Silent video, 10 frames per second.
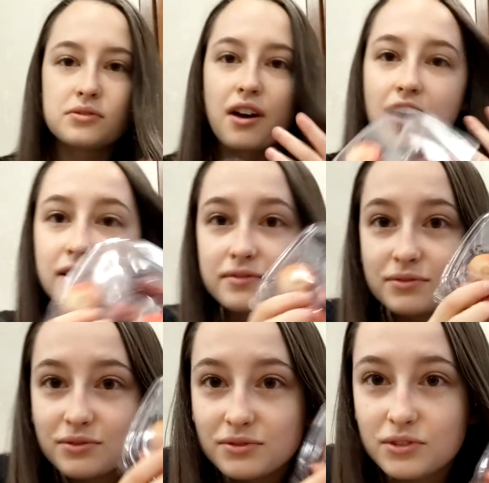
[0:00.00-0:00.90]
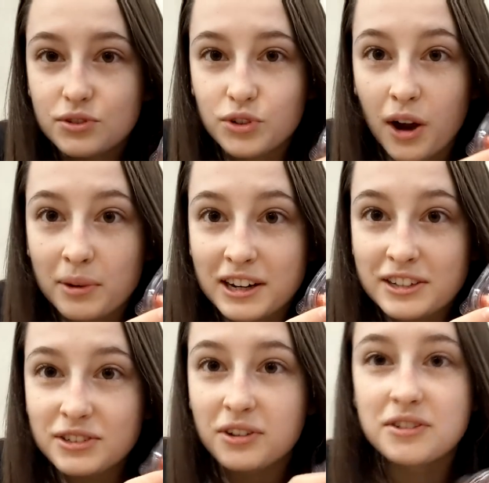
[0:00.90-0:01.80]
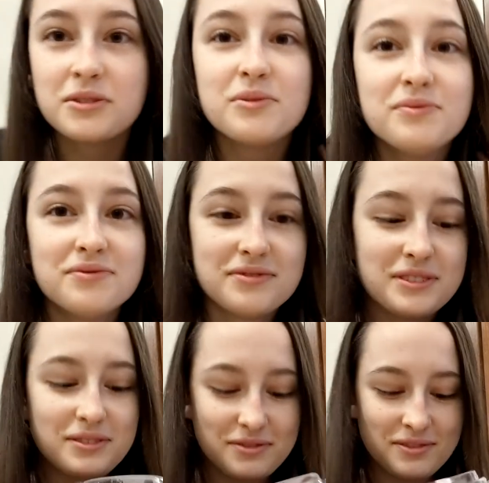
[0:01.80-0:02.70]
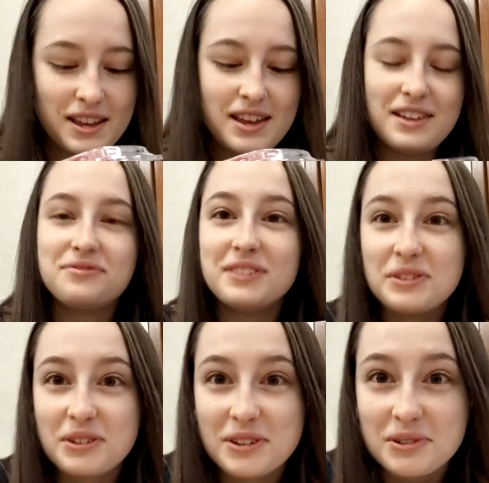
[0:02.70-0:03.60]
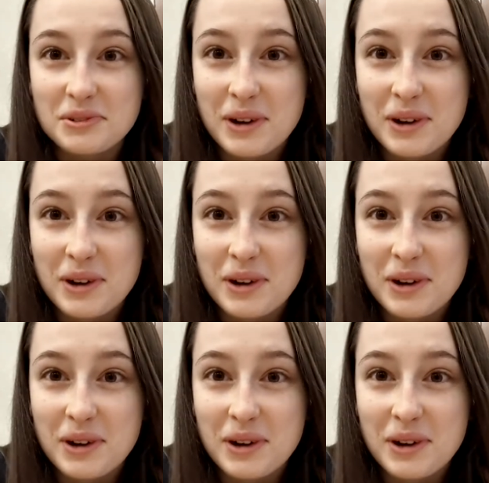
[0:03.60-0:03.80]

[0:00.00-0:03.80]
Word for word: Also got strawberries, although they look a little